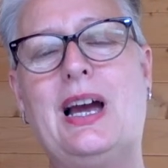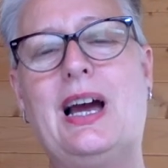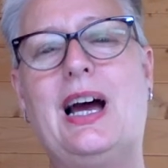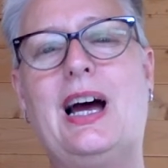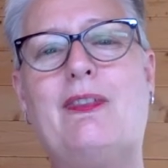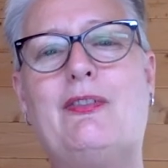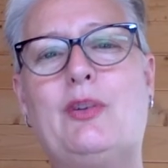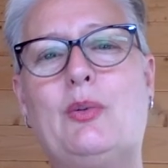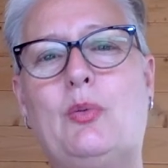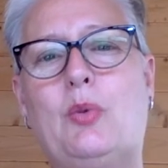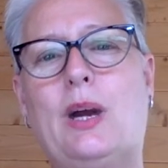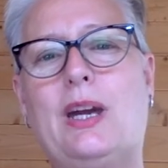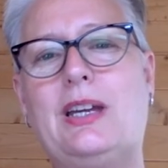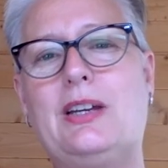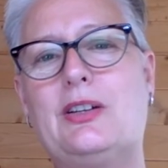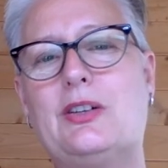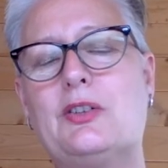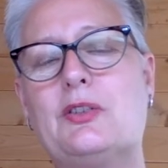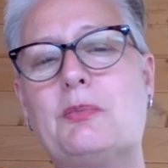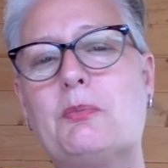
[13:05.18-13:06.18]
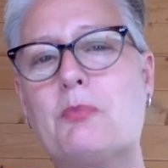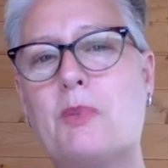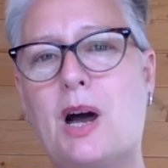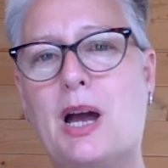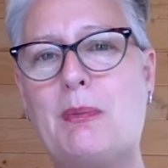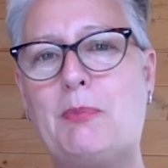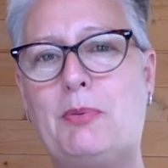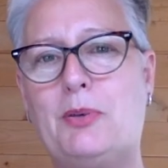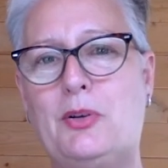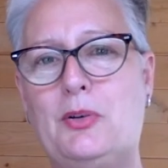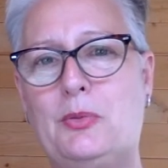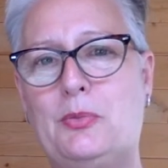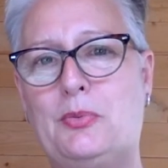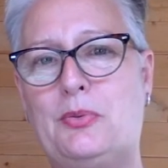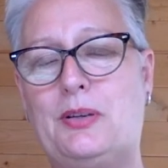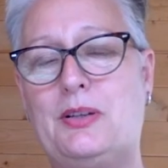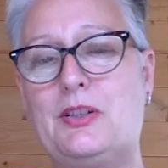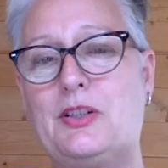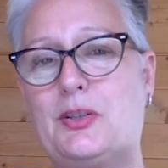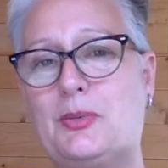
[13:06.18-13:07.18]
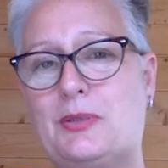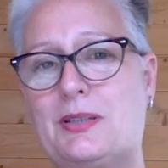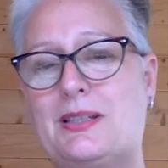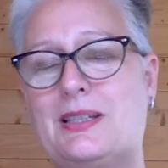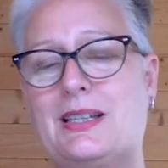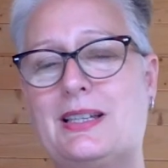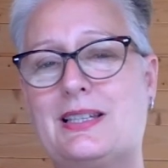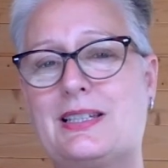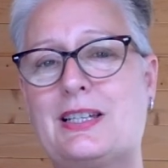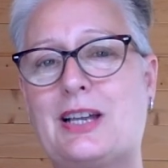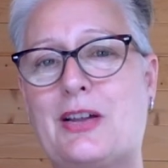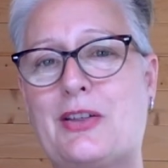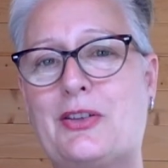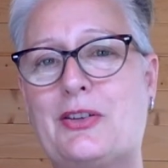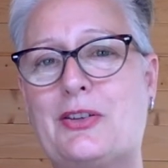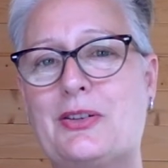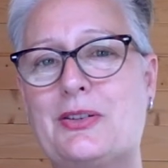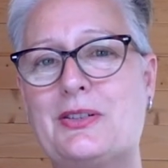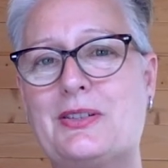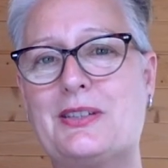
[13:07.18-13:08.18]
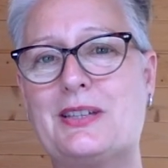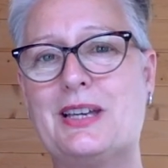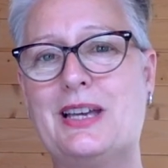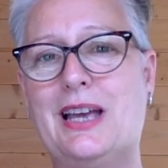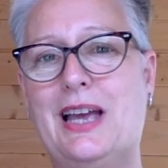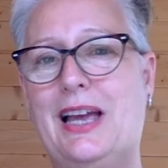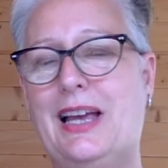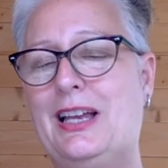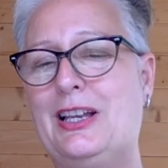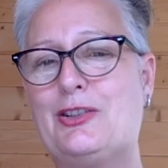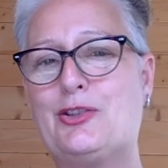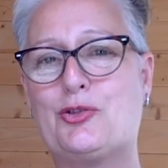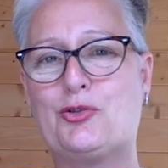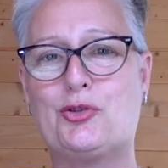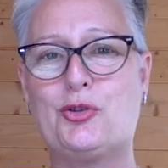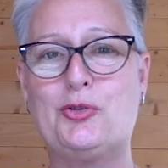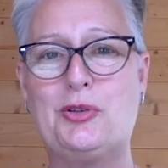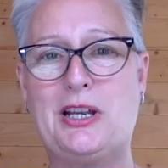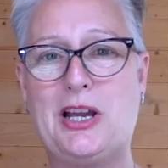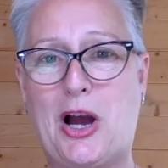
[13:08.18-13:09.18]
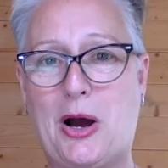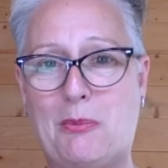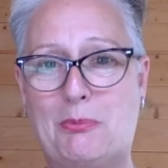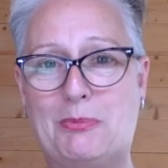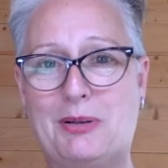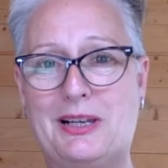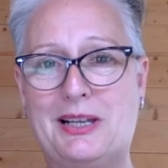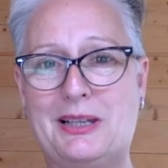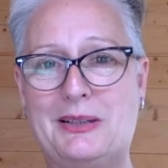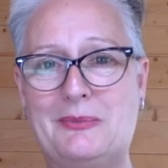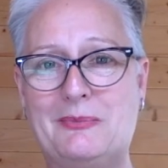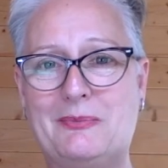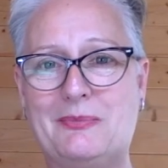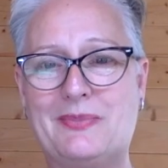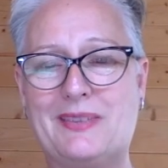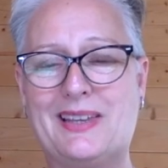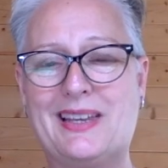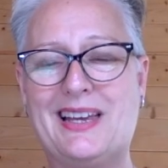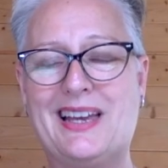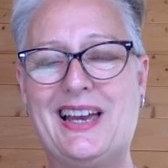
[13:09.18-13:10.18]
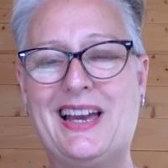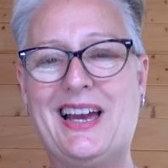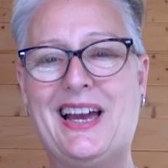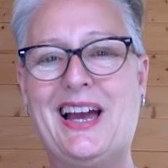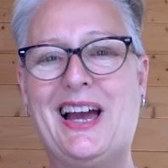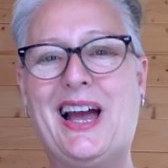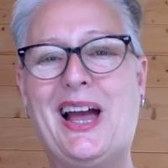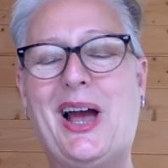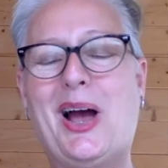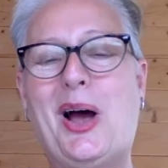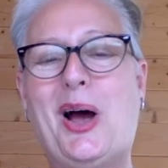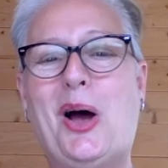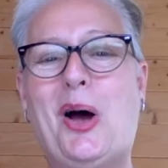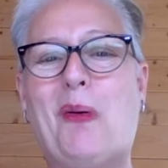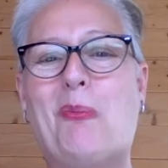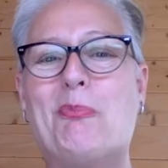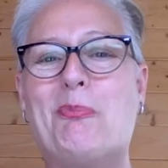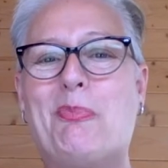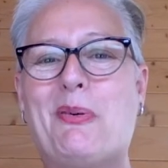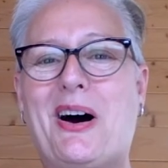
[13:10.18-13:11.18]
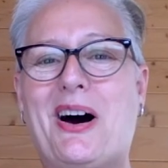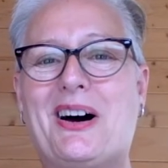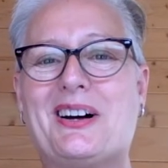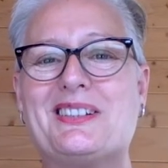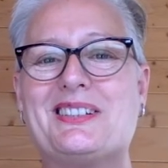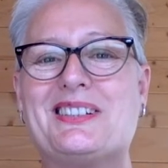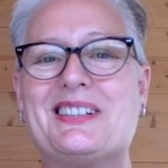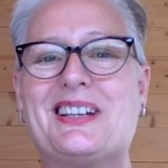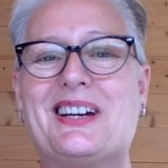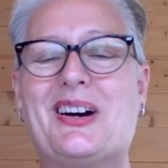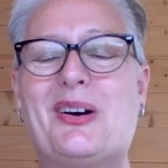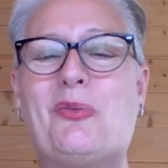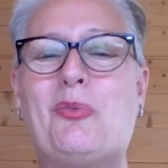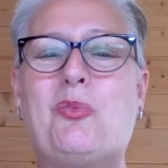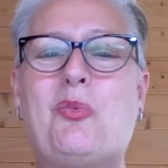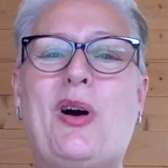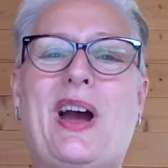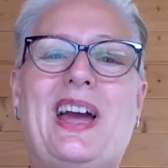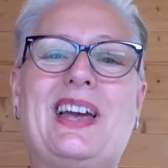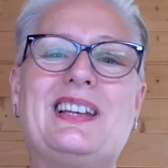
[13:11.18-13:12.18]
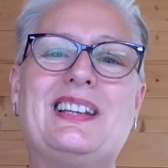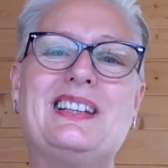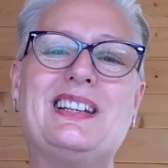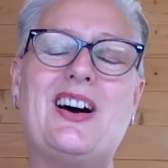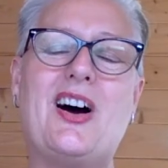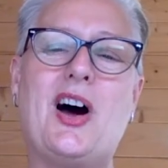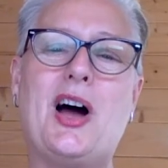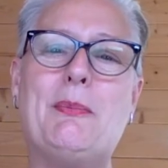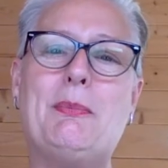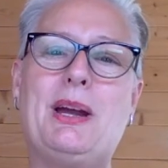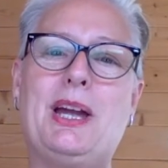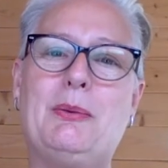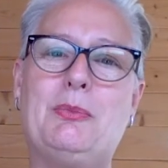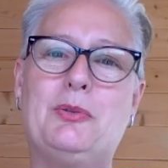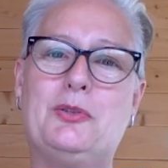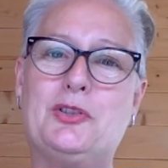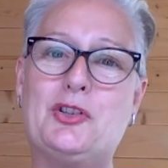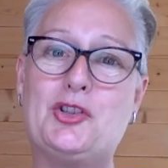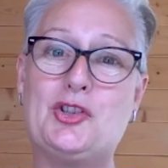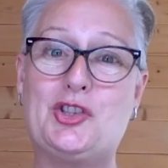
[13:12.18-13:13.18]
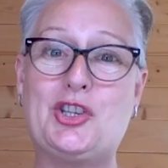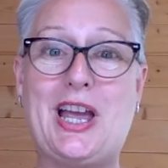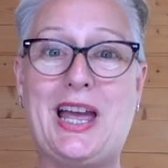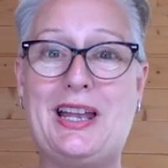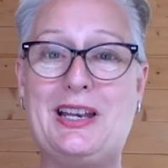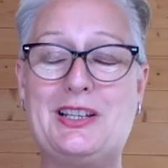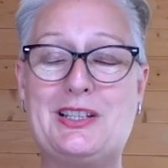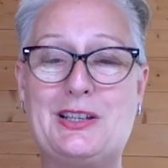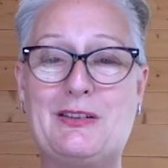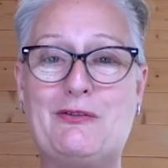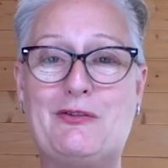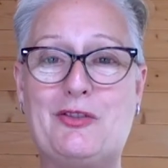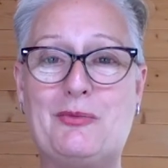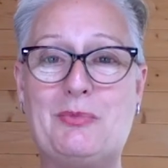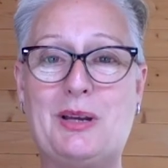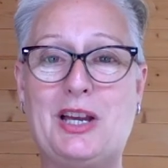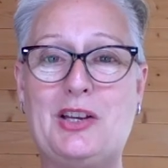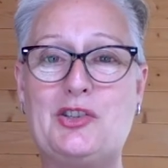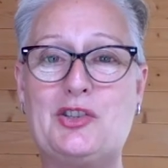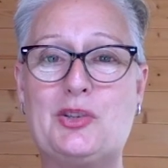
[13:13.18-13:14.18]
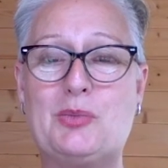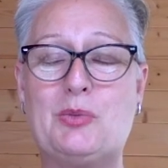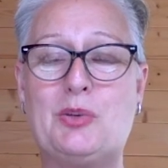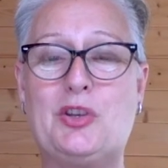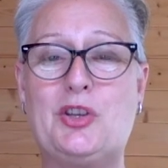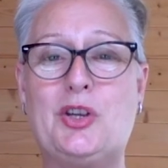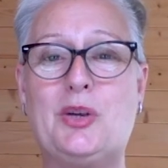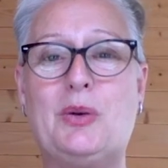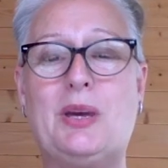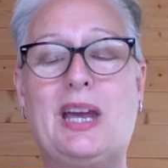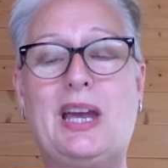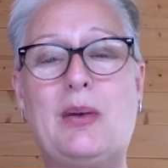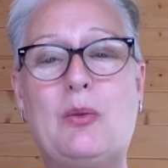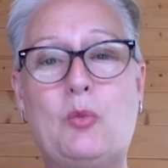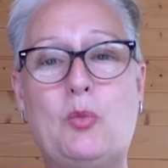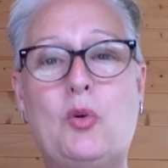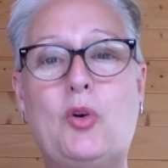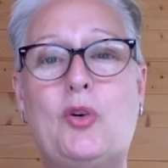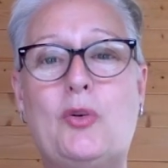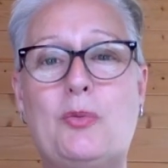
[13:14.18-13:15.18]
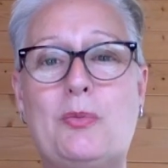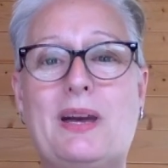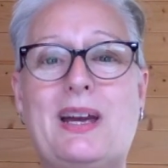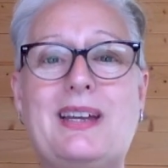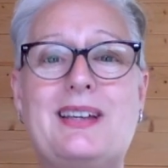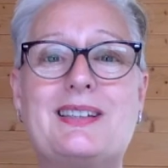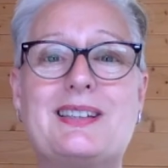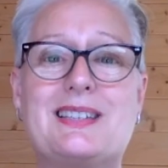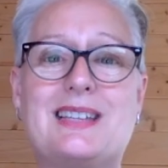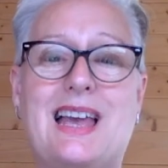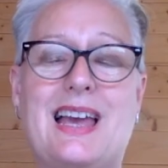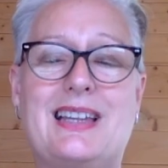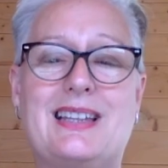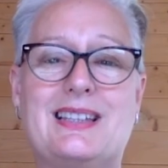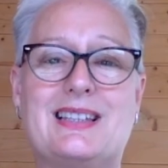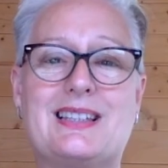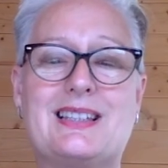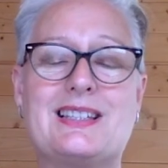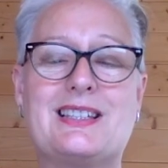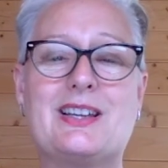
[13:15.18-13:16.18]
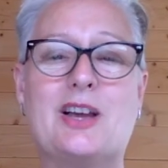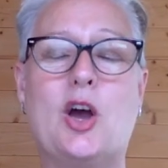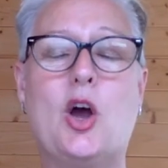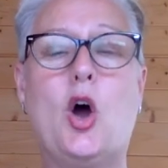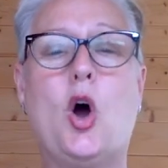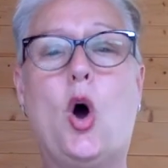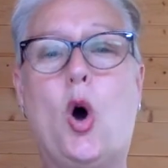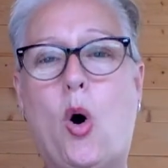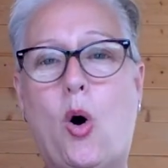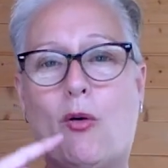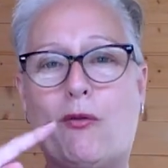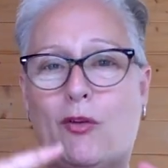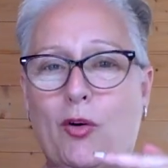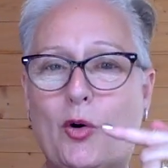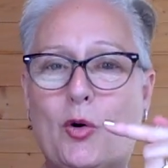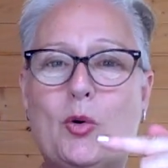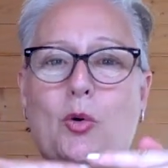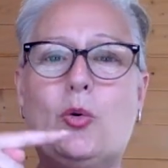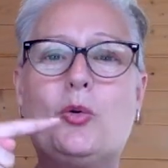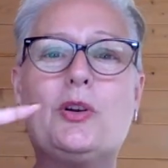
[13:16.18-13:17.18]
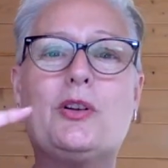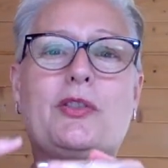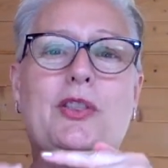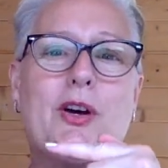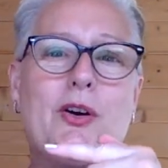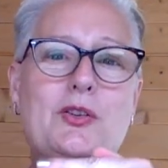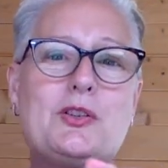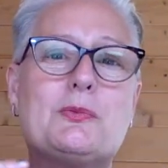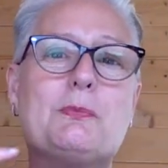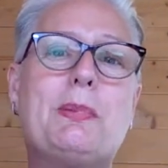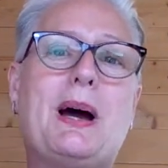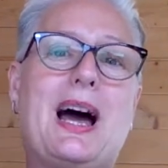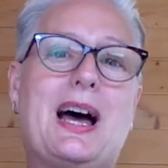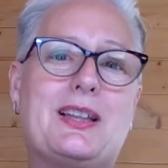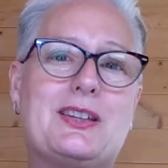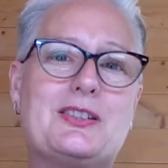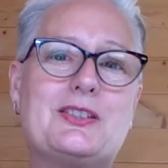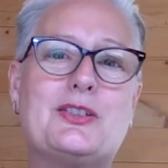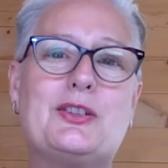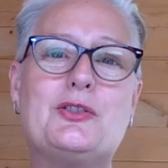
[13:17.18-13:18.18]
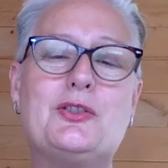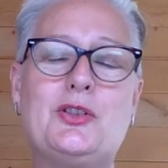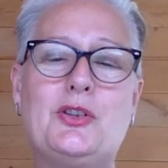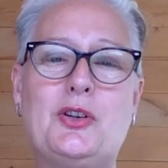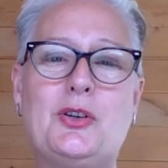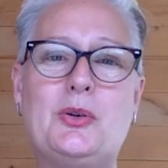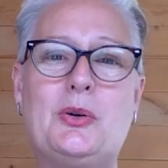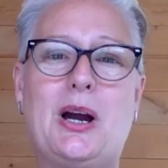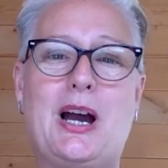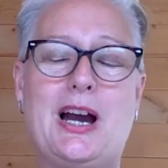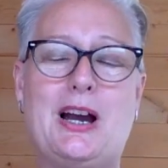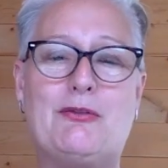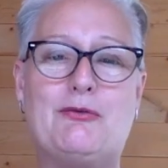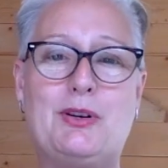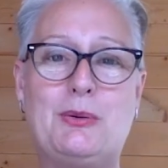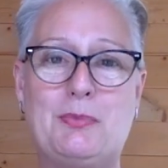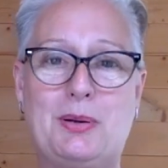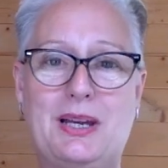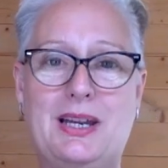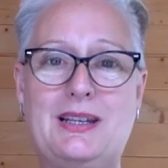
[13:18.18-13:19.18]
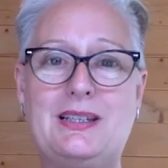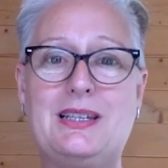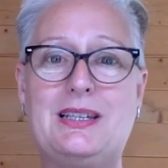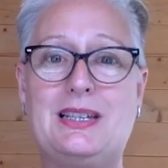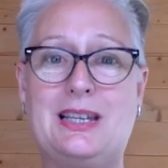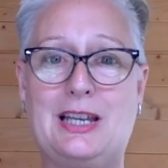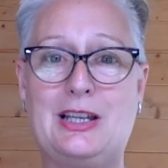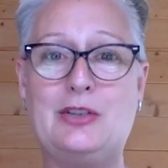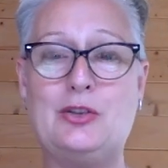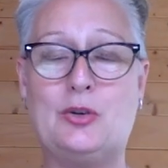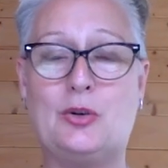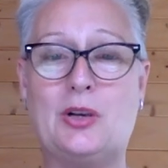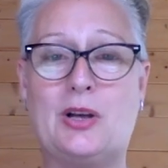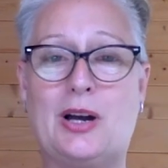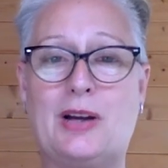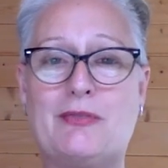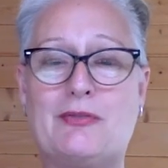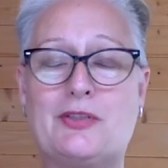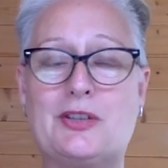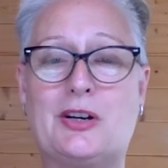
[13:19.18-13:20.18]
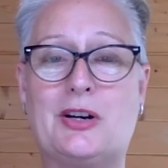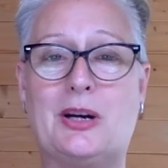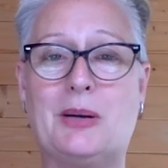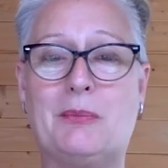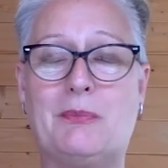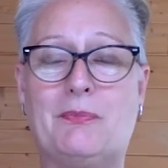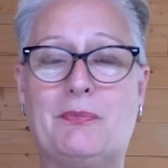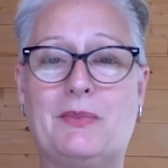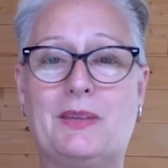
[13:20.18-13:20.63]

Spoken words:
have awakened my blueprint to assist others is truly humbling. But when I'm able to share this information with you, it will make sense of all of those patterns that you have repeated in your lifetime.